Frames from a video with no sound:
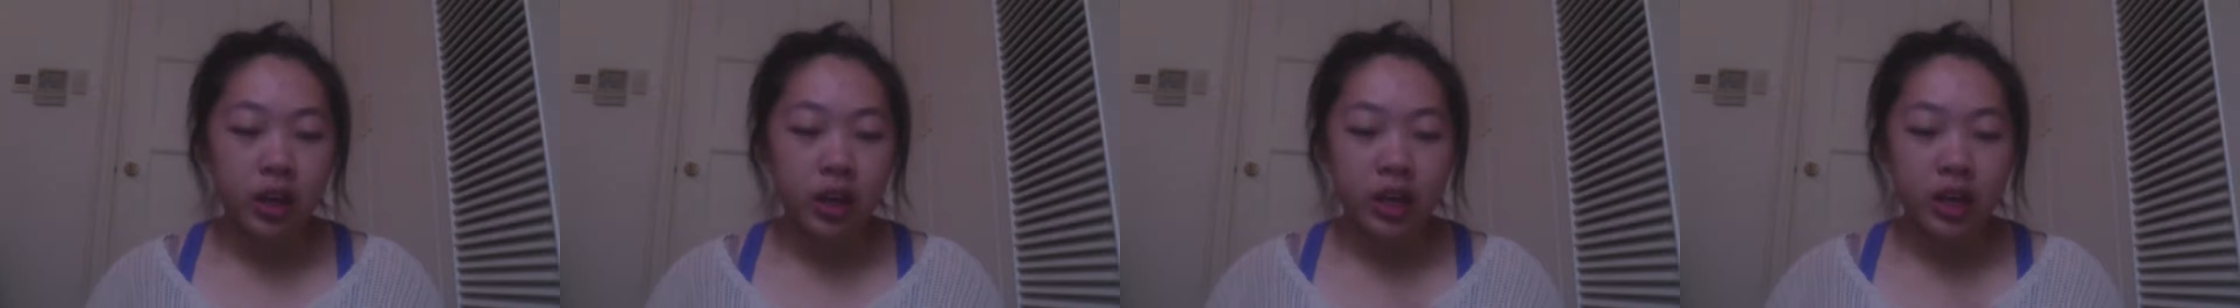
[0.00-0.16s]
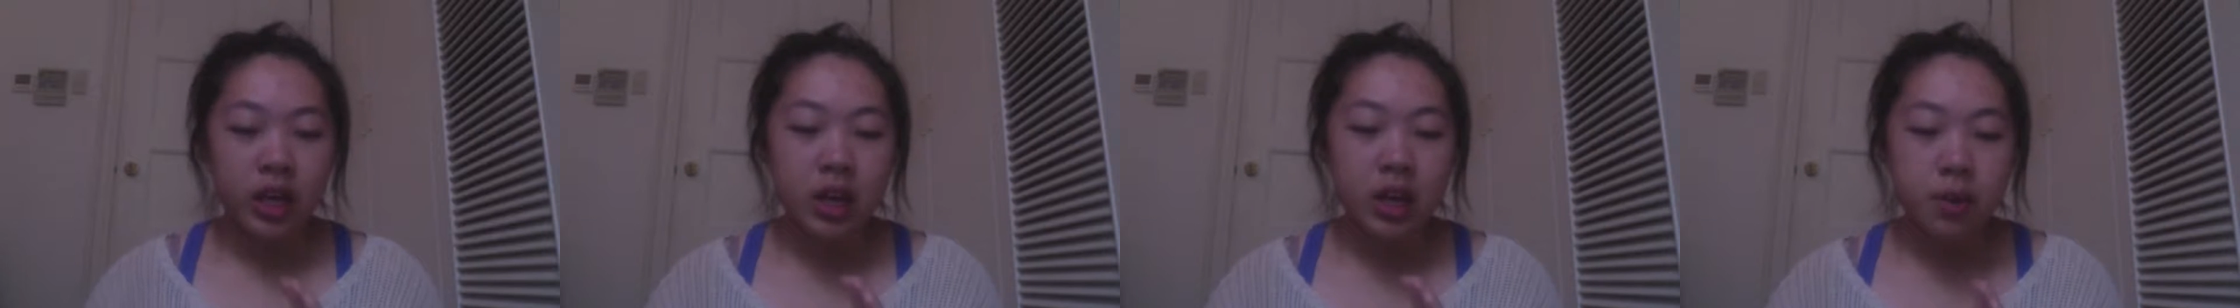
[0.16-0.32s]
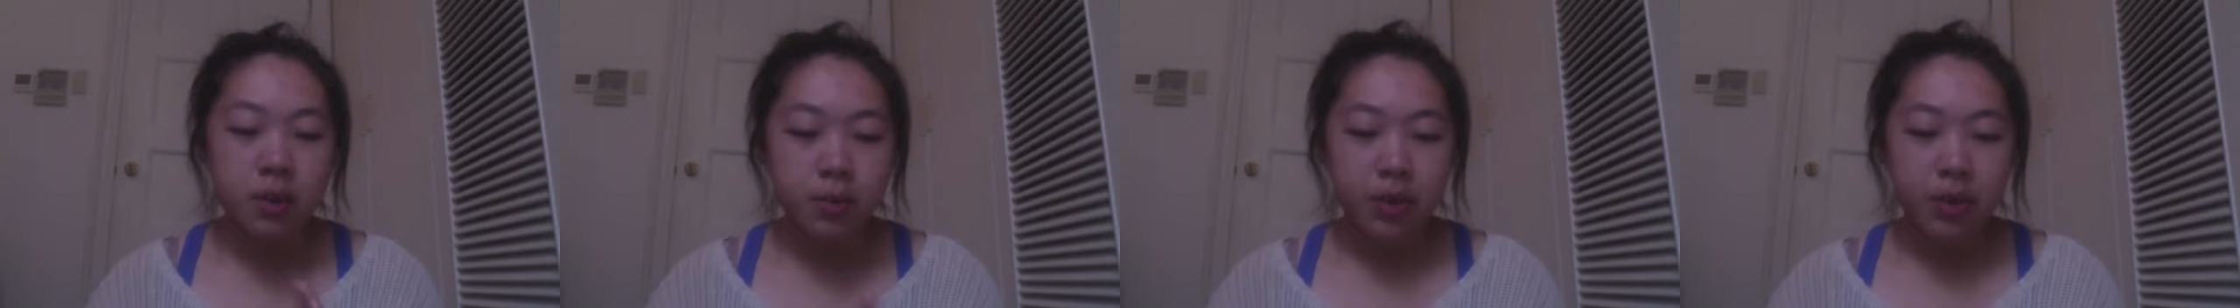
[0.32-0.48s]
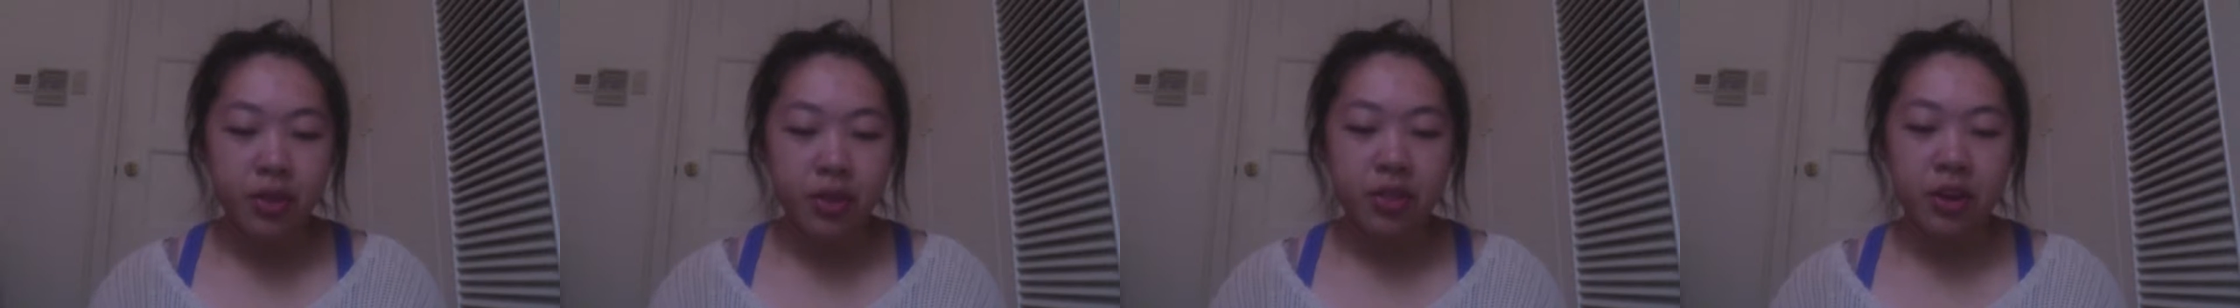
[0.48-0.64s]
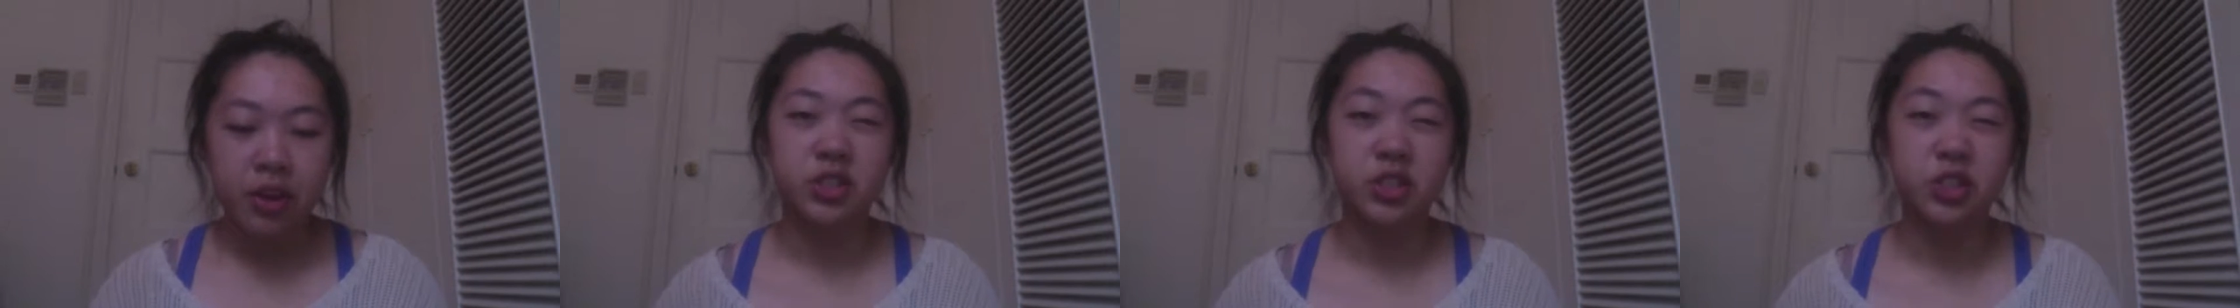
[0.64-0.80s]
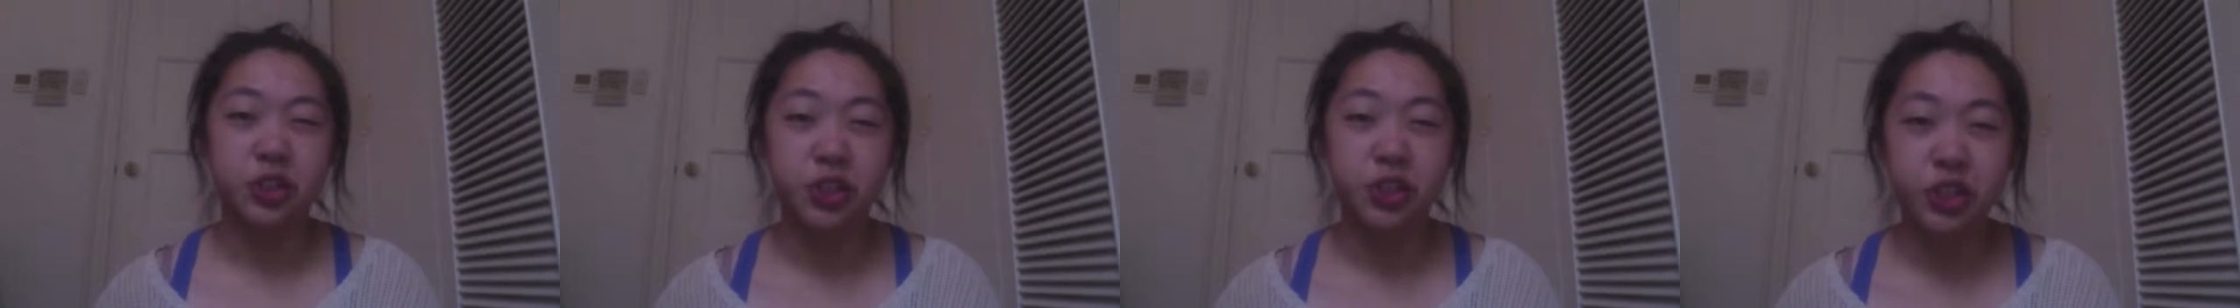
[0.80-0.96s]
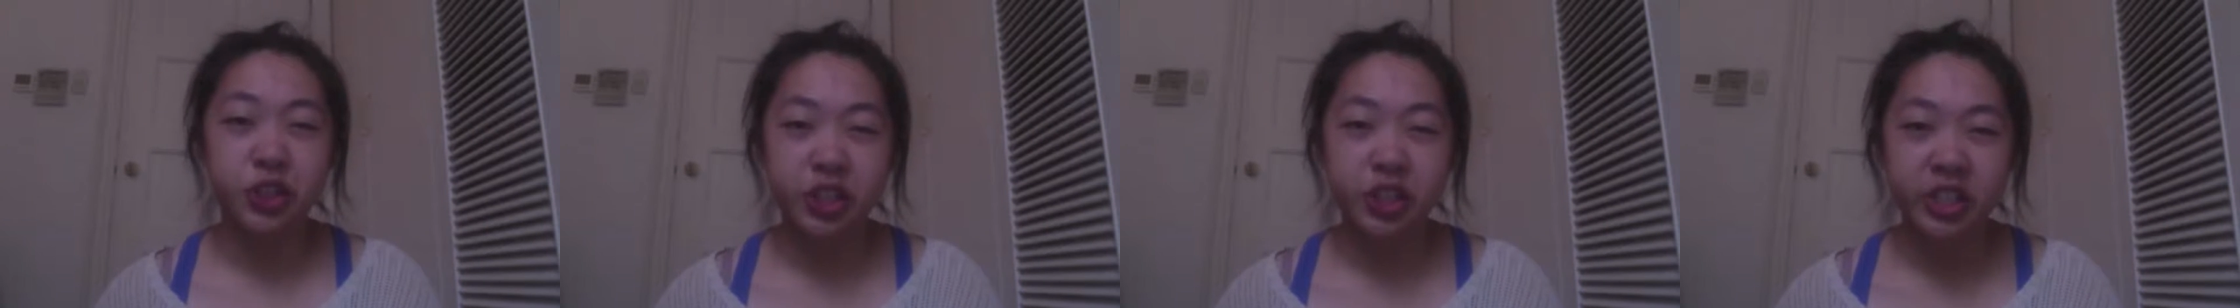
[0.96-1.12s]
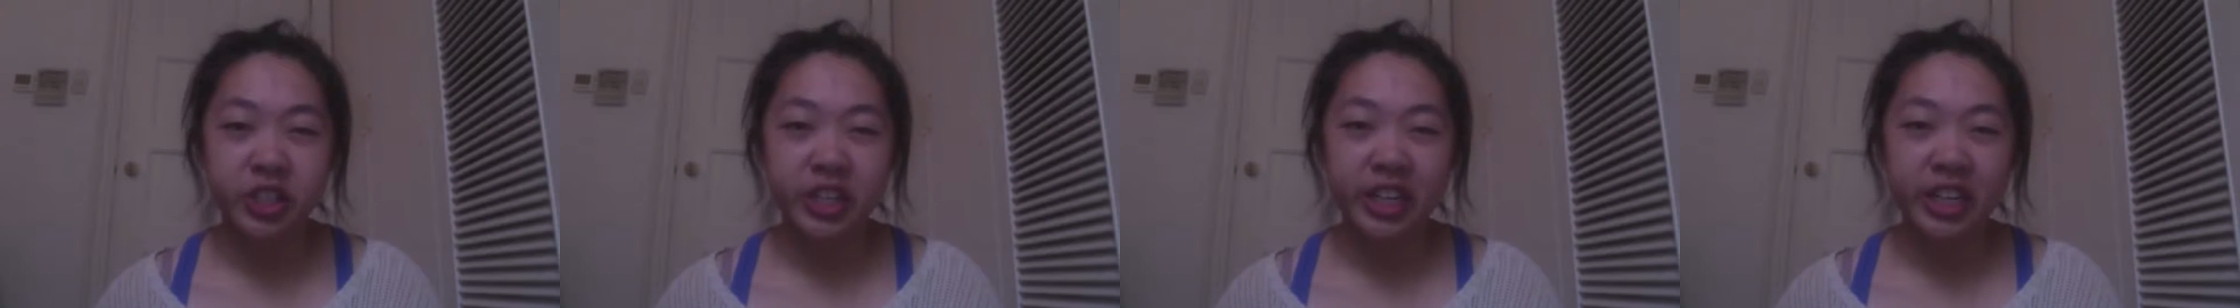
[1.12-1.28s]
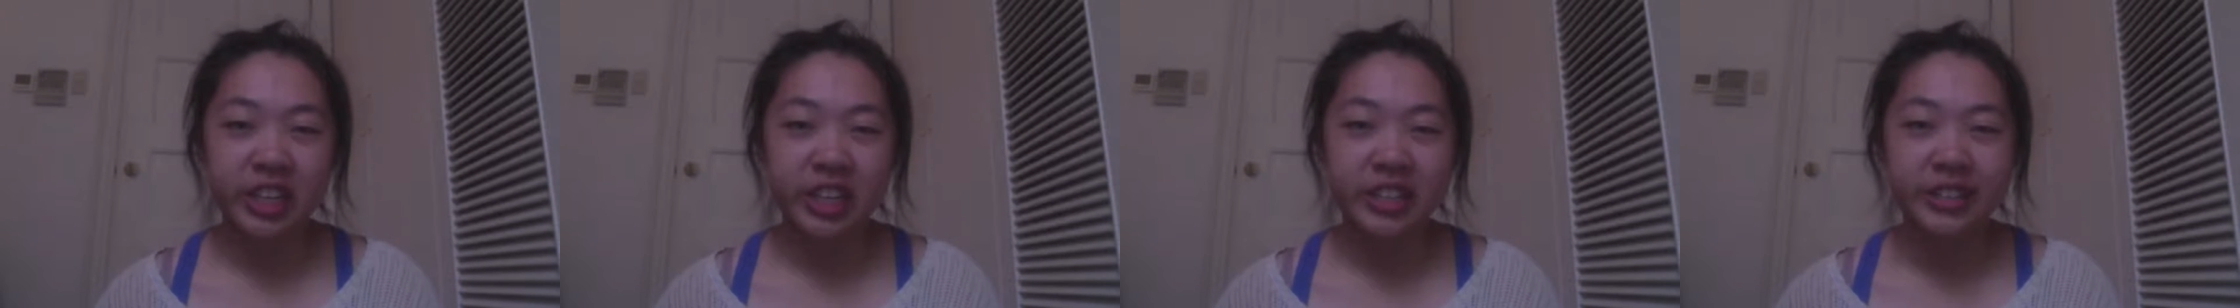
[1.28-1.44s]
Keep their
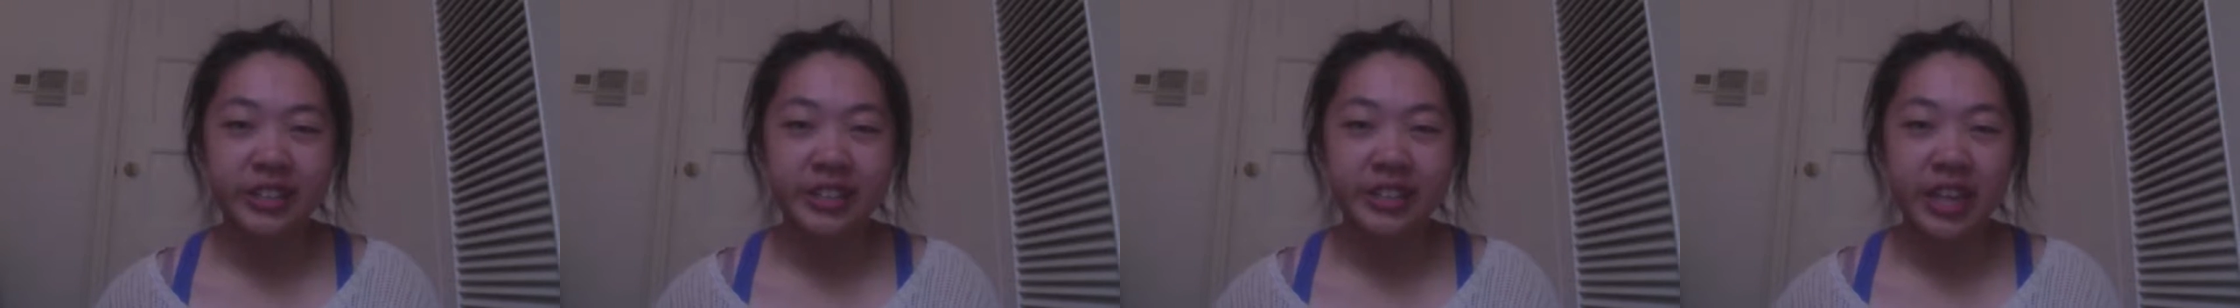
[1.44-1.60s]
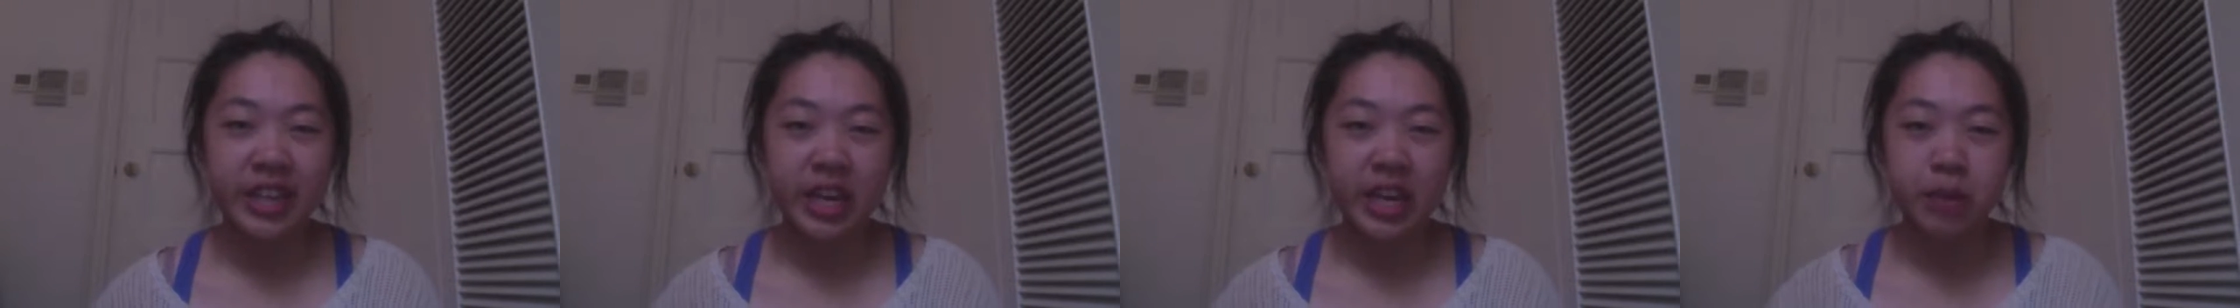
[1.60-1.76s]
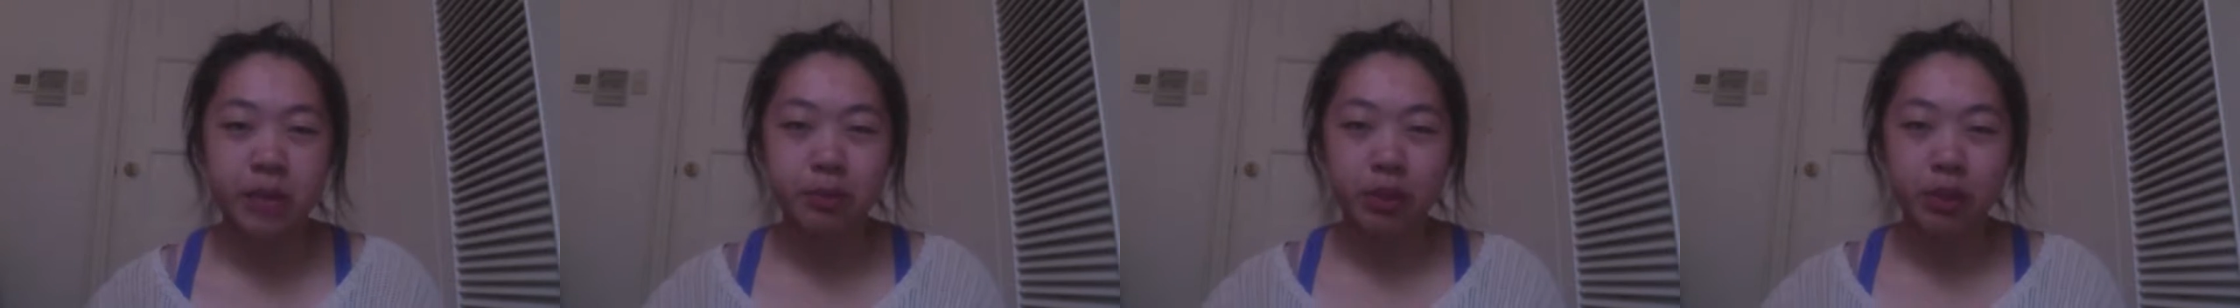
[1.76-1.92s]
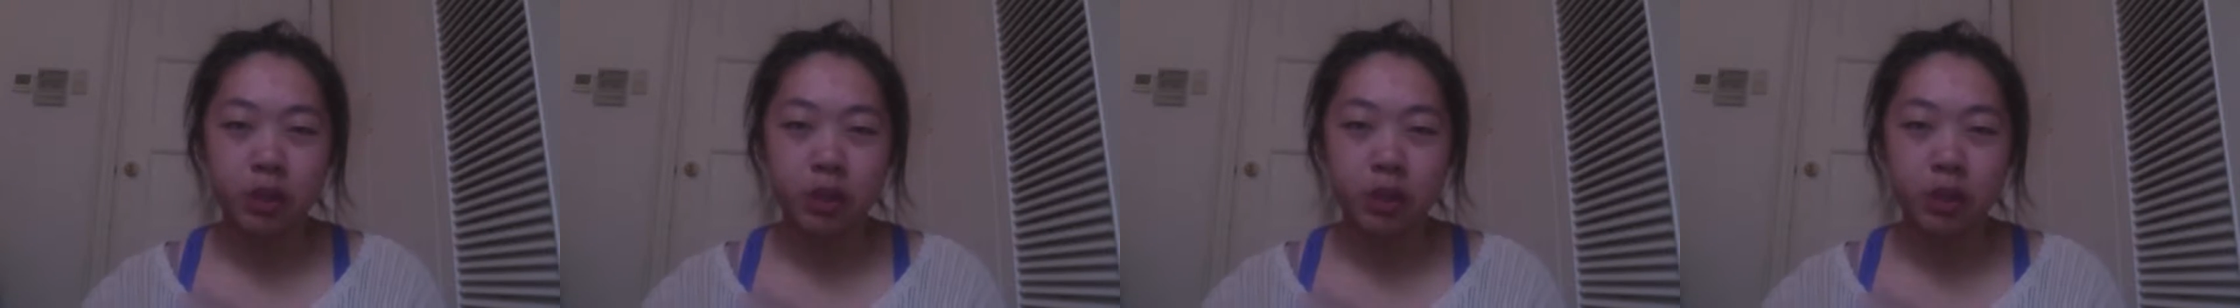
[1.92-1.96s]
sugar intake